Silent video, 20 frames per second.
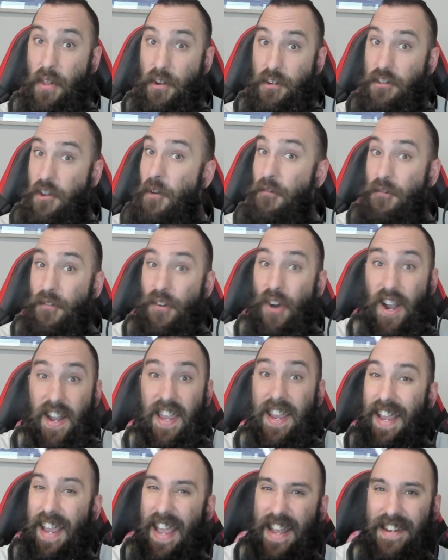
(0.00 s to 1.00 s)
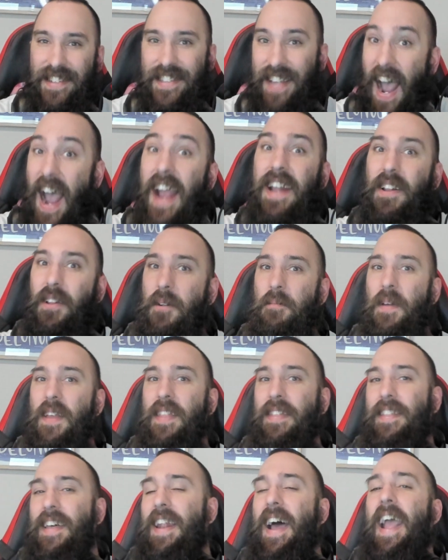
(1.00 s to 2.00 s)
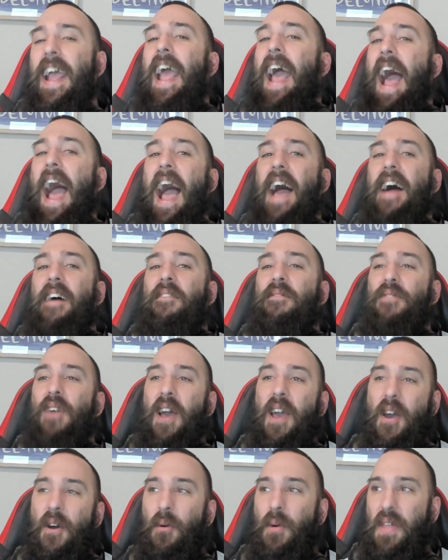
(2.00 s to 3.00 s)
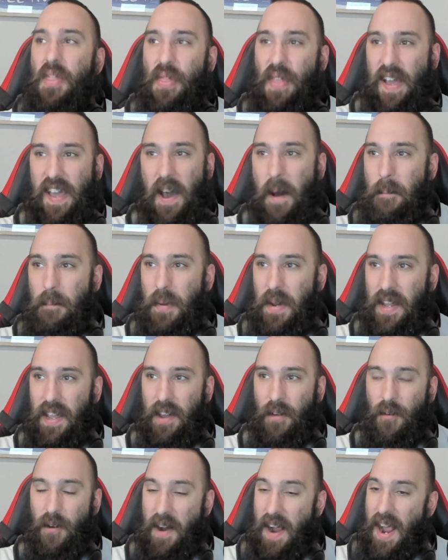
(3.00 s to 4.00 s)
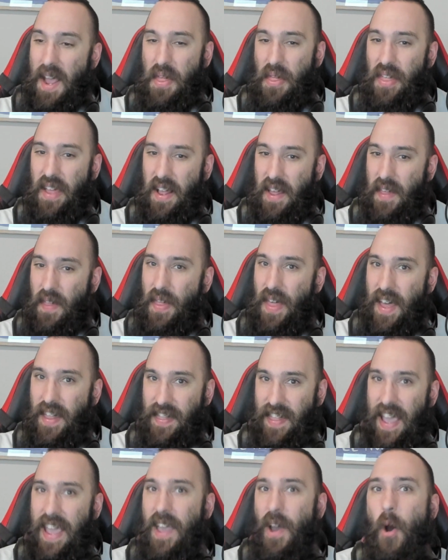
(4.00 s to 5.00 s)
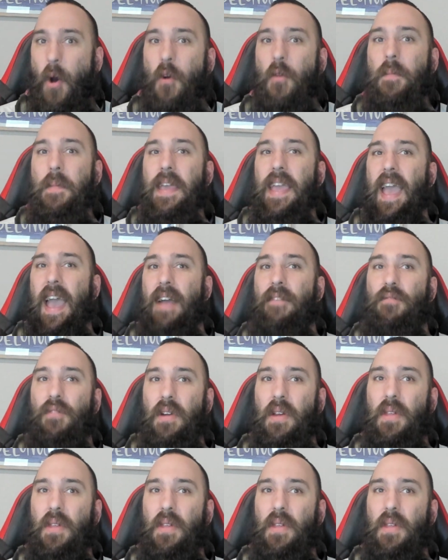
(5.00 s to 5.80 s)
But there's no fucking entitlement that I have with the company where I think that they owe me